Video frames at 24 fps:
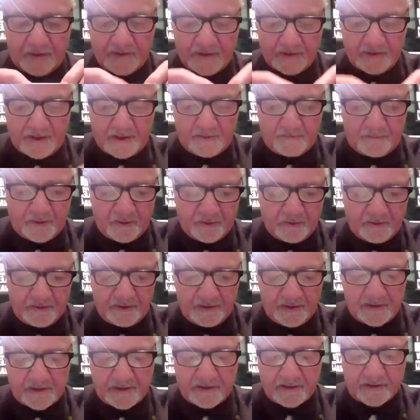I'm doing
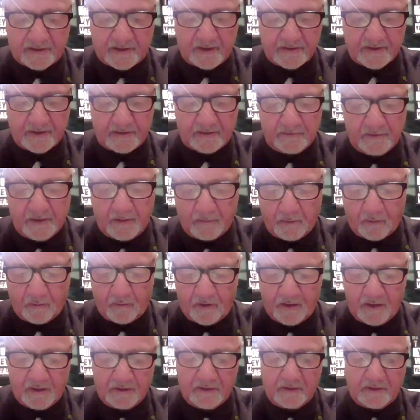this is because, number
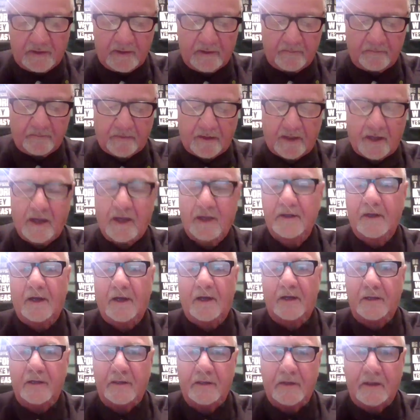one, I got
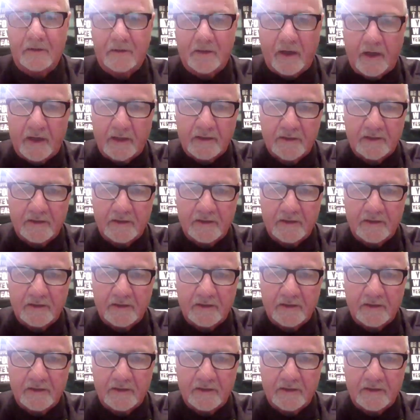in a toxic